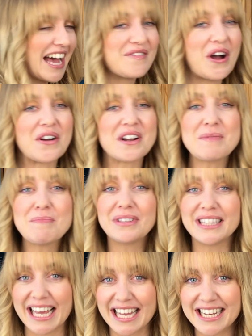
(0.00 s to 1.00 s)
I've already
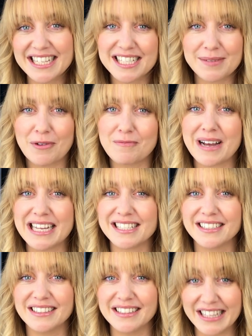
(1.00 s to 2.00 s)
plated some of my
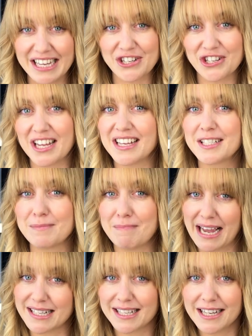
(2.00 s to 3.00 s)
delicious
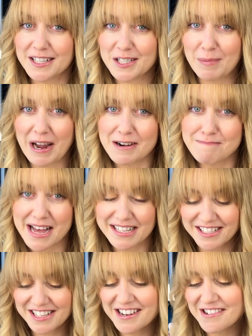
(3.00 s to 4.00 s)
Mexican-inspired
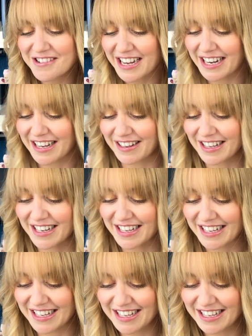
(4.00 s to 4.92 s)
pesto, and I'm gonna